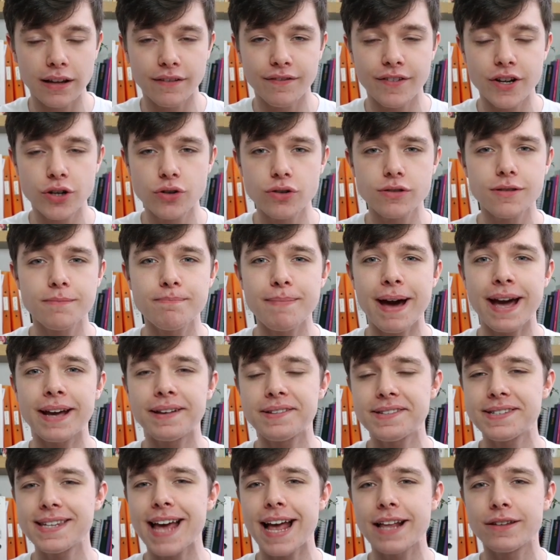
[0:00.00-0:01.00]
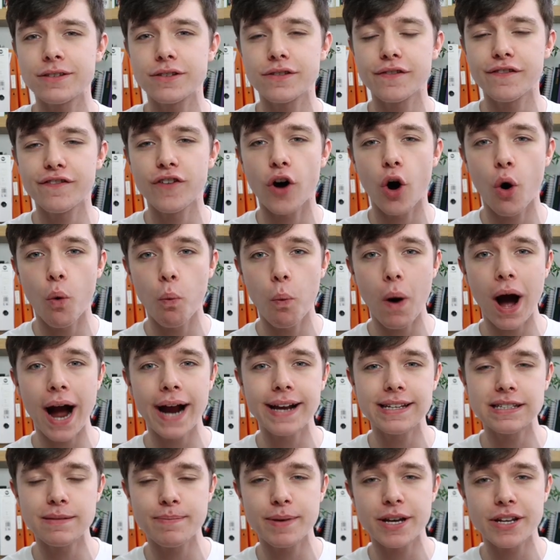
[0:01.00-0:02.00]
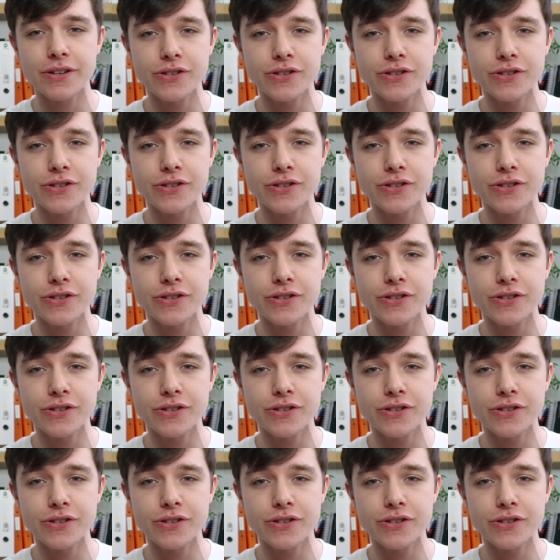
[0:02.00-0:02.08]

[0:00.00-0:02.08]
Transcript: If it doesn't make sense for y to be